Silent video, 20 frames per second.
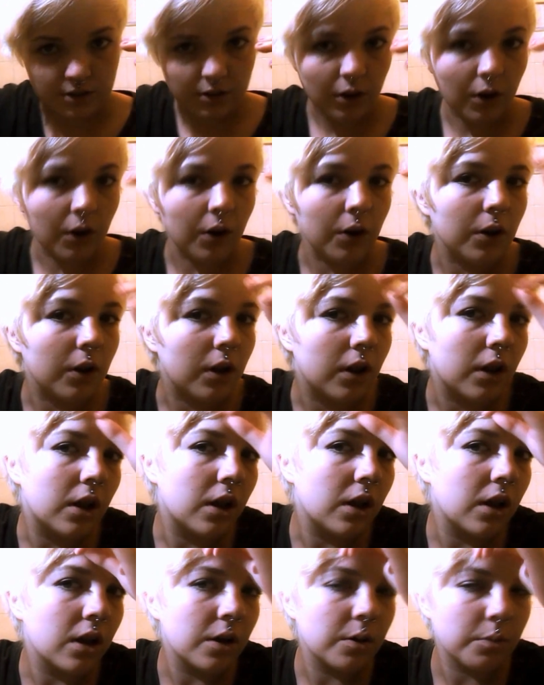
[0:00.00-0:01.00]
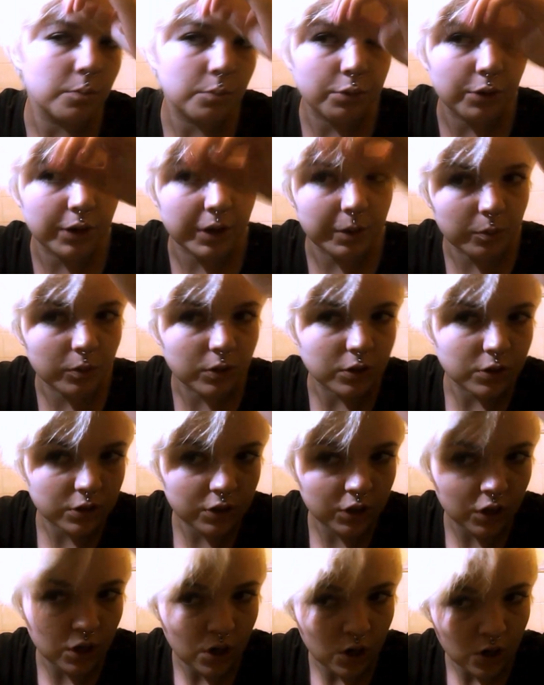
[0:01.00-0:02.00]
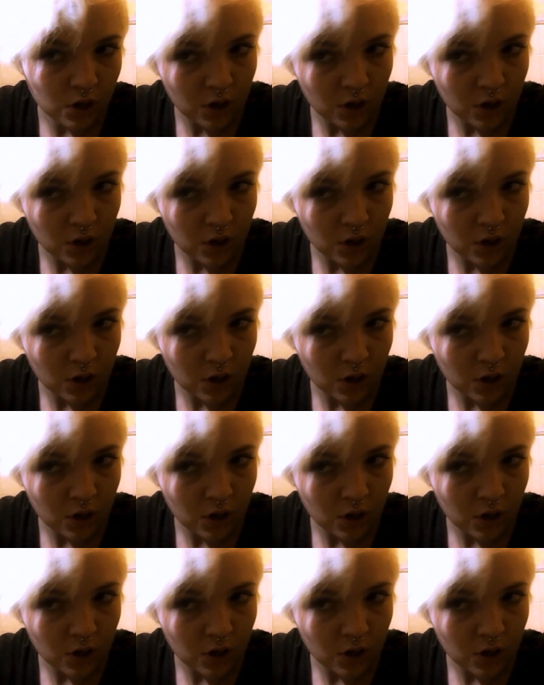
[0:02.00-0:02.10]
is all pretty much